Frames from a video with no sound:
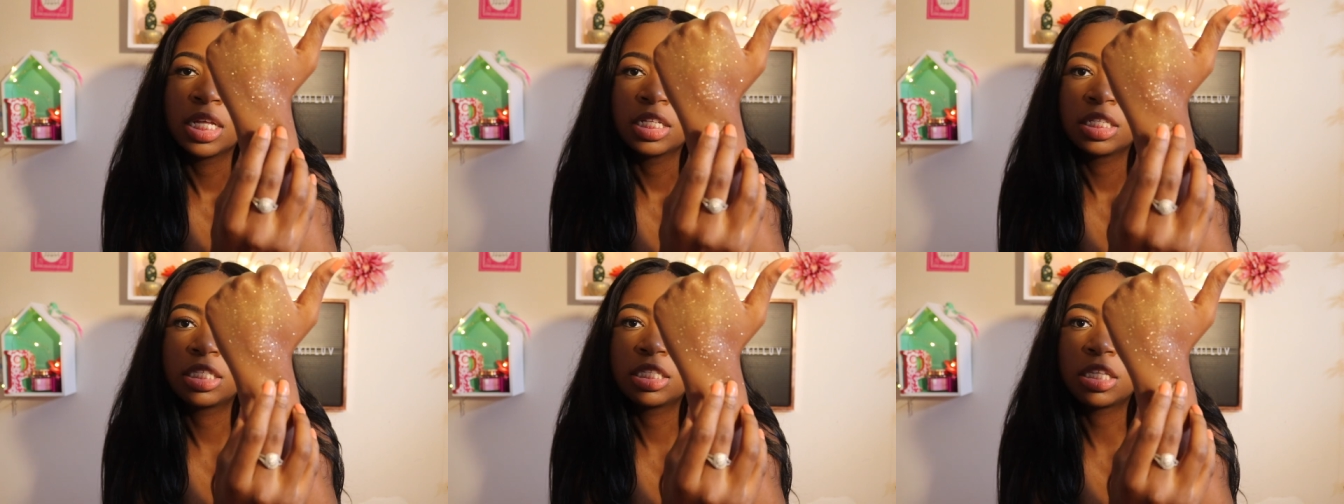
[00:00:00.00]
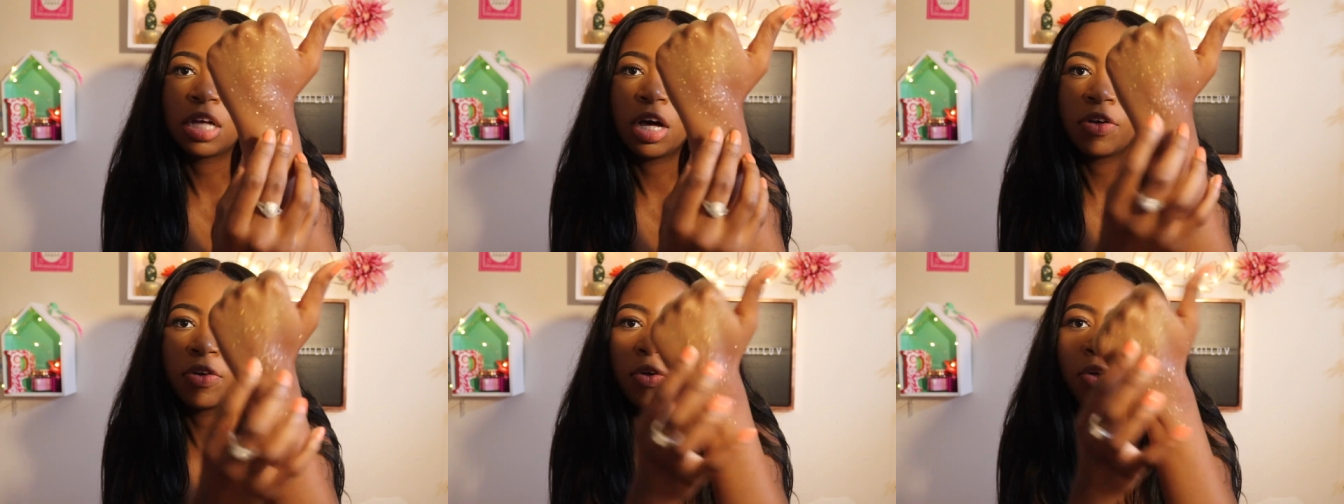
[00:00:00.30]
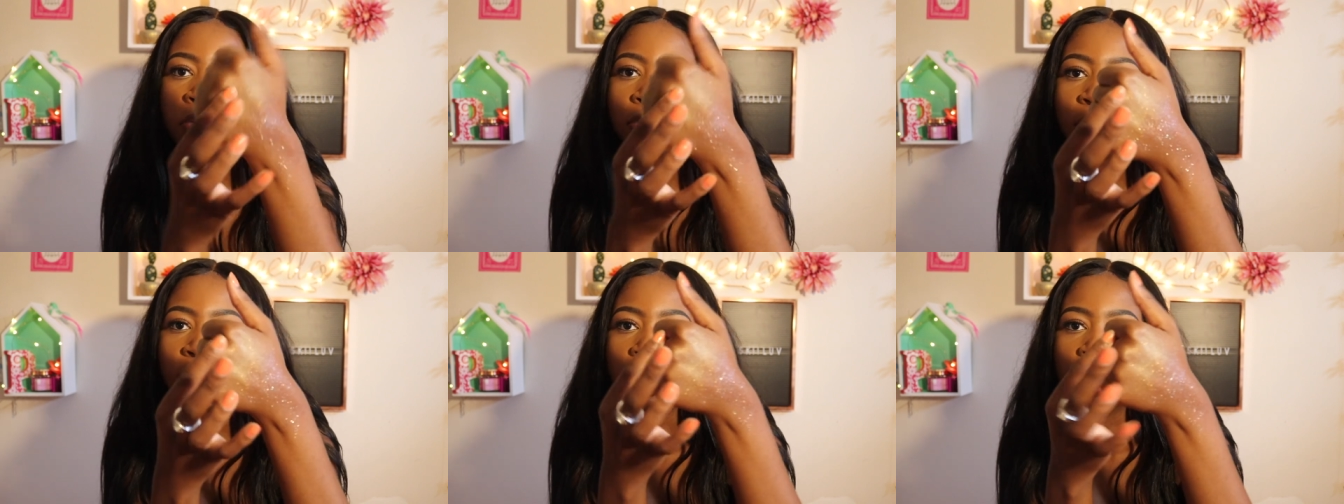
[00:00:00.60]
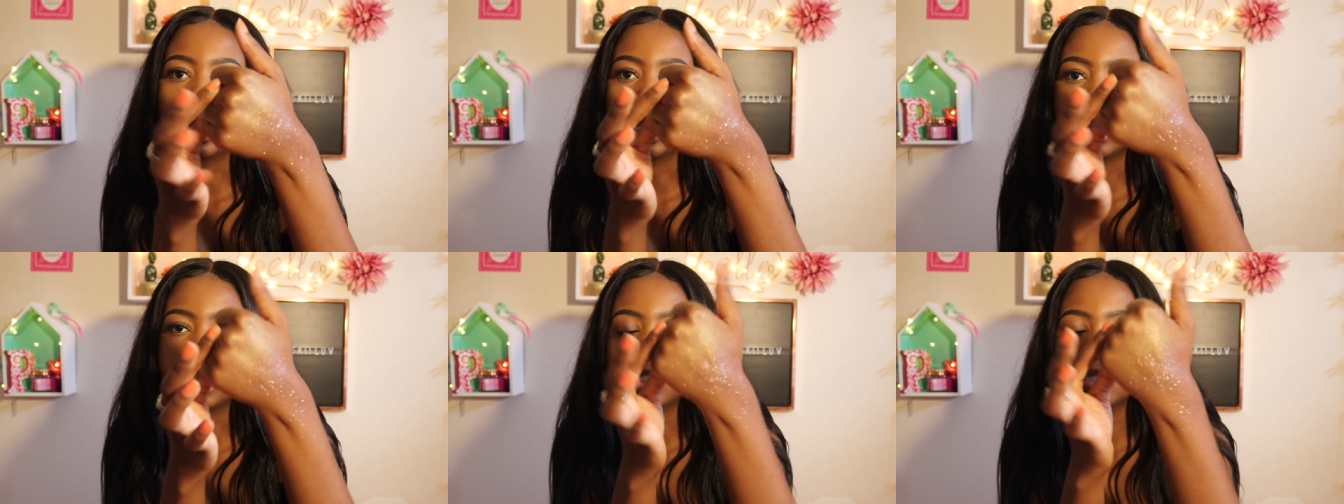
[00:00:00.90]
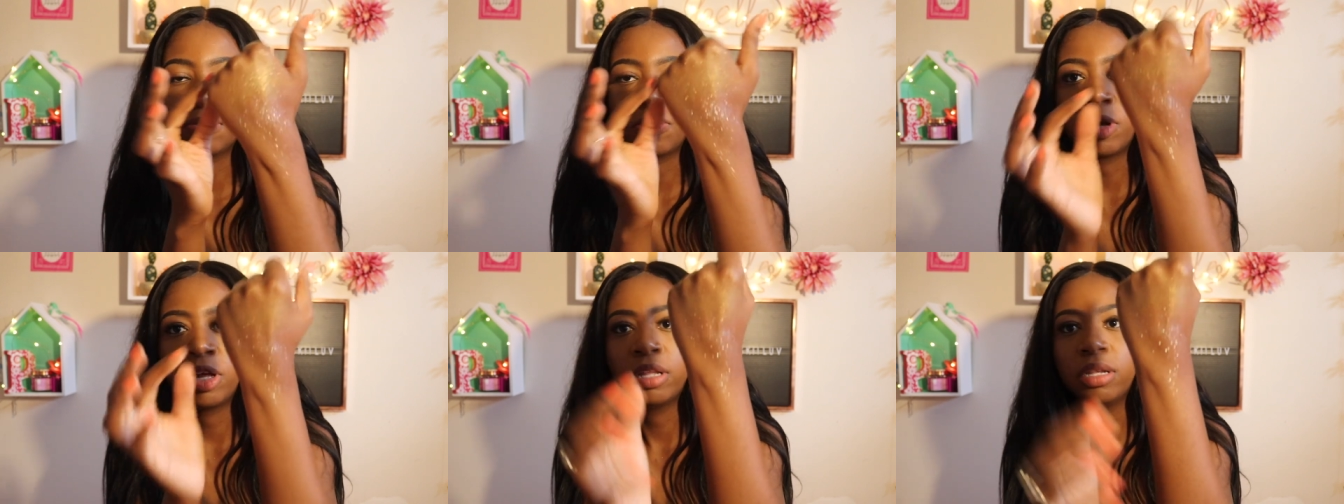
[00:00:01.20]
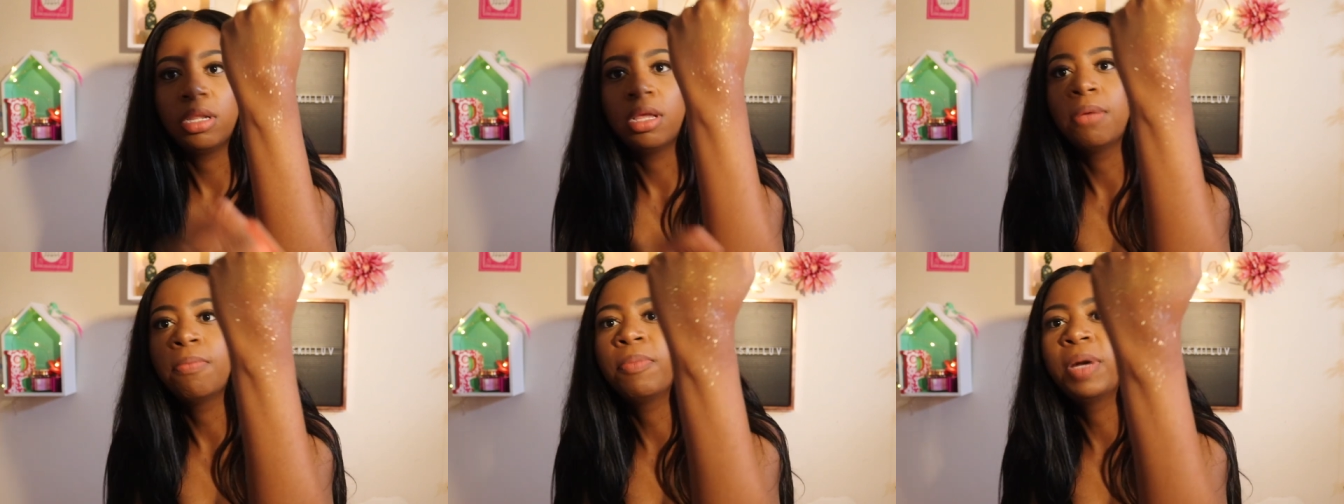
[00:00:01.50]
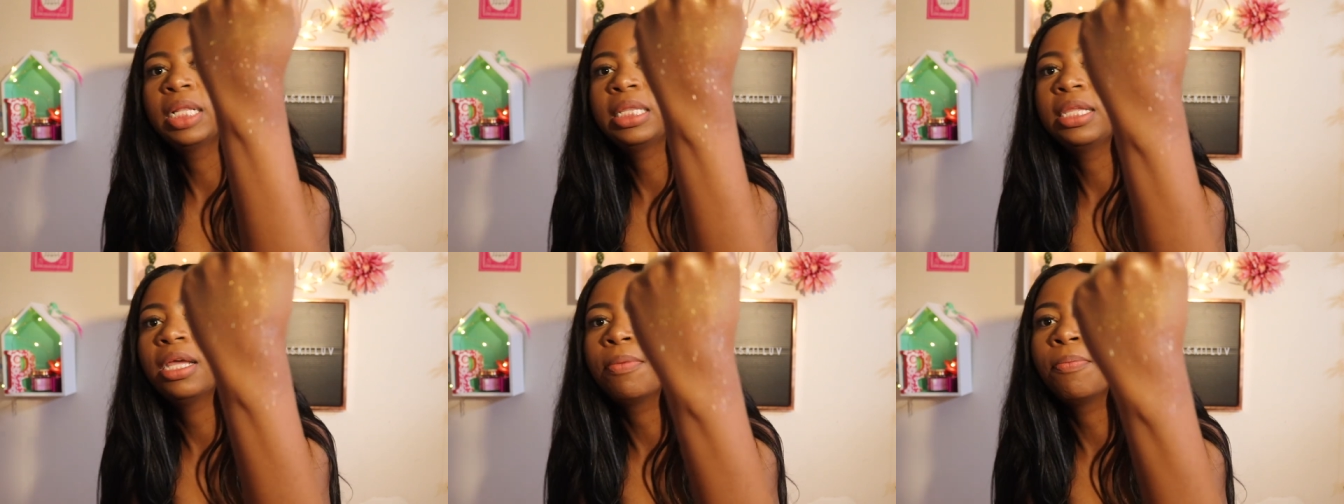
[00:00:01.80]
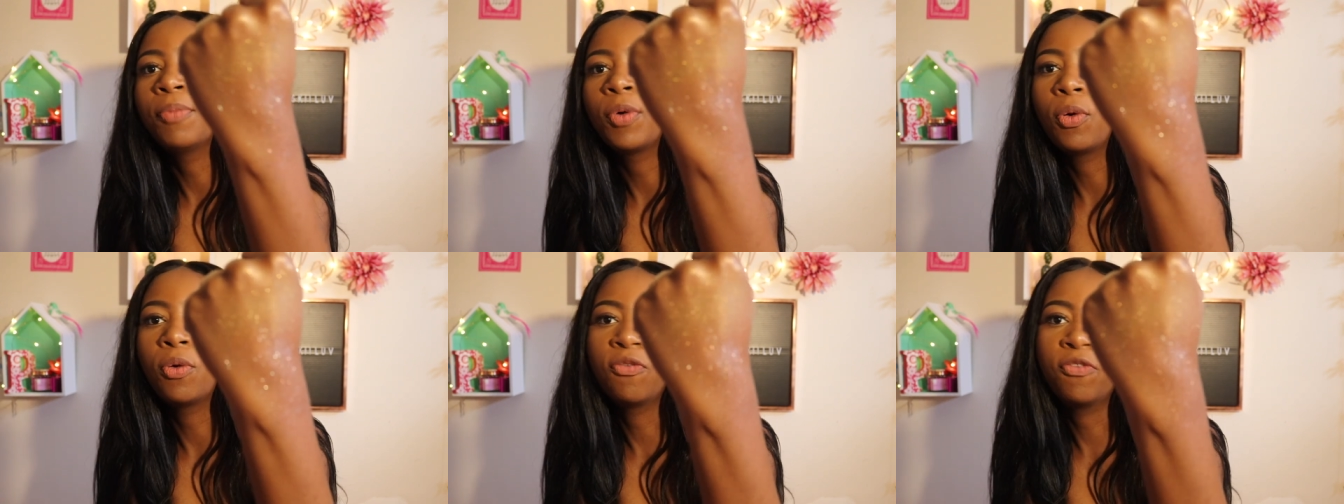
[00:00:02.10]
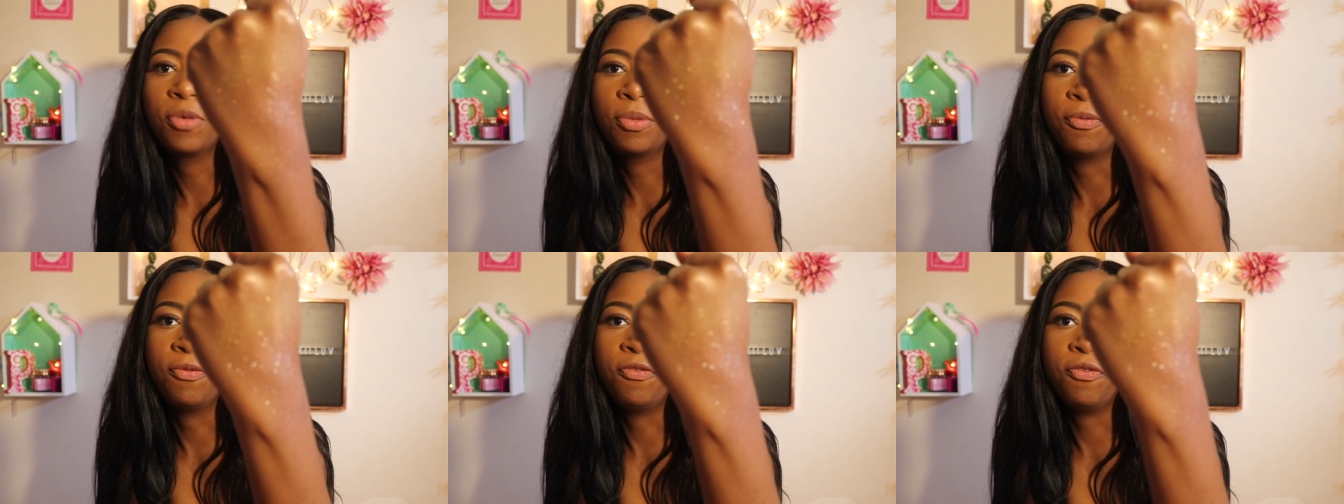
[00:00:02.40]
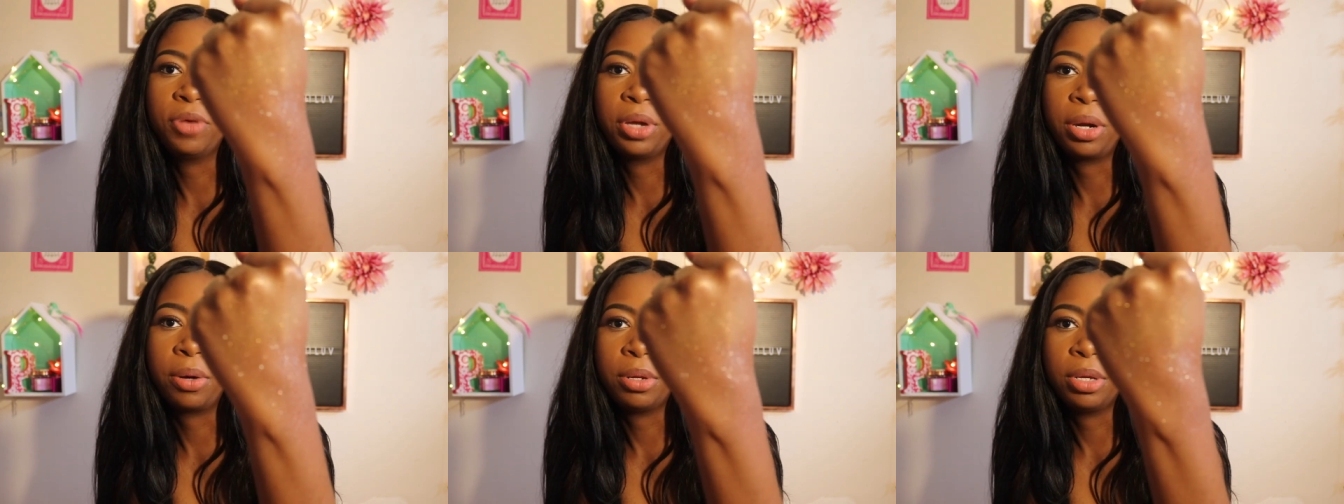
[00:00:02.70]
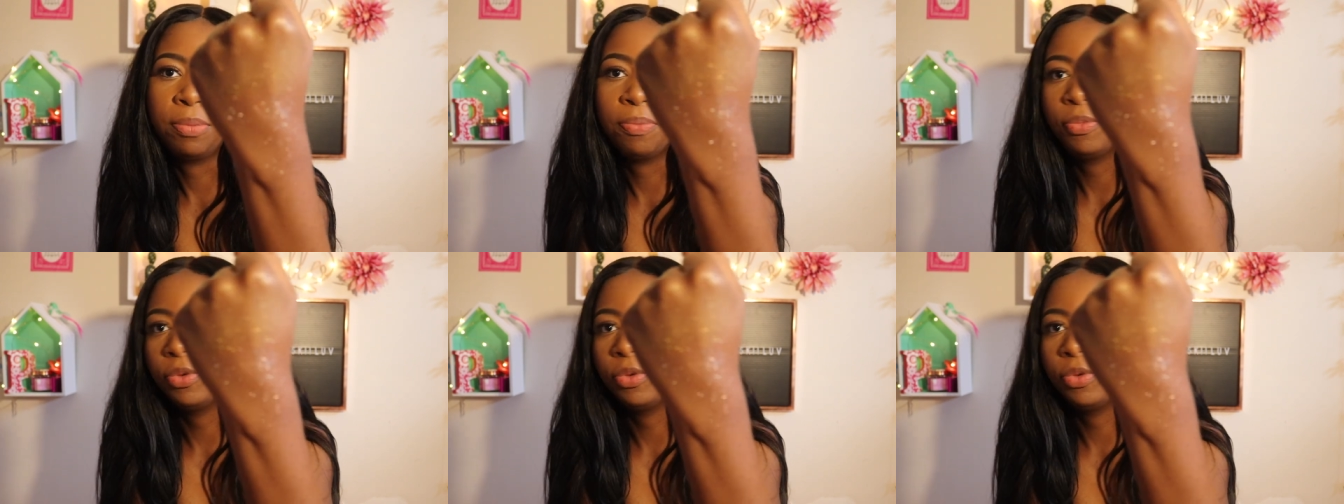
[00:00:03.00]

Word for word: subtle than this one. But they're both very